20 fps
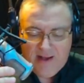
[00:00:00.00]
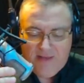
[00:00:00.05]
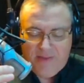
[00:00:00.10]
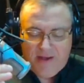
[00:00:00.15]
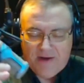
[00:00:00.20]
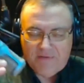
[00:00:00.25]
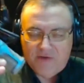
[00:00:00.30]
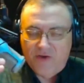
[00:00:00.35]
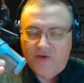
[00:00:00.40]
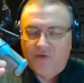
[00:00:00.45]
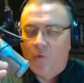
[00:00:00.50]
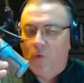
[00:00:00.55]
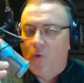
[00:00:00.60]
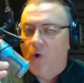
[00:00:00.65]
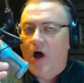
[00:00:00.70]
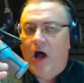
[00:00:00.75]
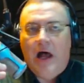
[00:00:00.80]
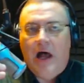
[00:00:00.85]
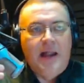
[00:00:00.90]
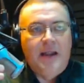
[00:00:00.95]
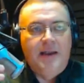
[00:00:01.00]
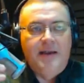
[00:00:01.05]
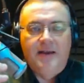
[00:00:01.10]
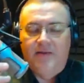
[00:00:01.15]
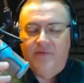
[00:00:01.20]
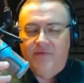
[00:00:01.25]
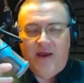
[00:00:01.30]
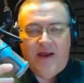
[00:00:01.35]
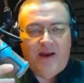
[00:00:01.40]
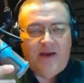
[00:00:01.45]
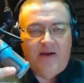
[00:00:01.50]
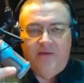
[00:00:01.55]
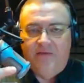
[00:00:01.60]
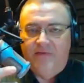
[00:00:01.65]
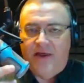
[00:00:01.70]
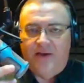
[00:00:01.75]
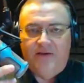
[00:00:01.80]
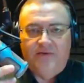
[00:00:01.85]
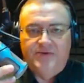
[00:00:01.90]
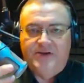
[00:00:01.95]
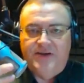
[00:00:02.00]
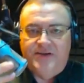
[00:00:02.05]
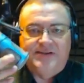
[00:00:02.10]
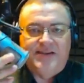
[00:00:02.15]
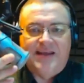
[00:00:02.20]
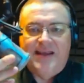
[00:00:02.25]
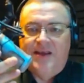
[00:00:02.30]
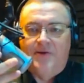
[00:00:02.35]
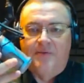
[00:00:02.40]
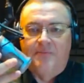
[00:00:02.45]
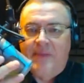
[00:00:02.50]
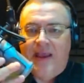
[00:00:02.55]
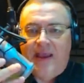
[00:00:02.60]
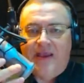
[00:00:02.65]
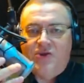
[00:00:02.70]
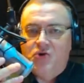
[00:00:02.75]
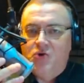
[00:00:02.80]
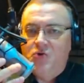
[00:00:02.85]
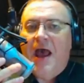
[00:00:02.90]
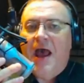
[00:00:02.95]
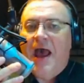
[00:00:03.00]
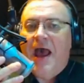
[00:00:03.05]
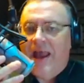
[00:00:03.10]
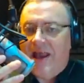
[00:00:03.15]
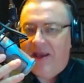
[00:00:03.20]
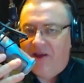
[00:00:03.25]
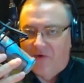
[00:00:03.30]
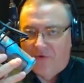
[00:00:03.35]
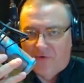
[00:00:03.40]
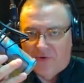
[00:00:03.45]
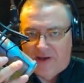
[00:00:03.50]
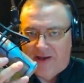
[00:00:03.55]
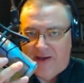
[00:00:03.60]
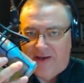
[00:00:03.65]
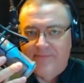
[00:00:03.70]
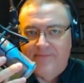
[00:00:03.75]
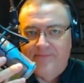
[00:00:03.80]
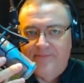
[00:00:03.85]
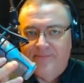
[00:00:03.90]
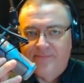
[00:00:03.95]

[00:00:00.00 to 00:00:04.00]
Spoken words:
There is one there it'll make you angry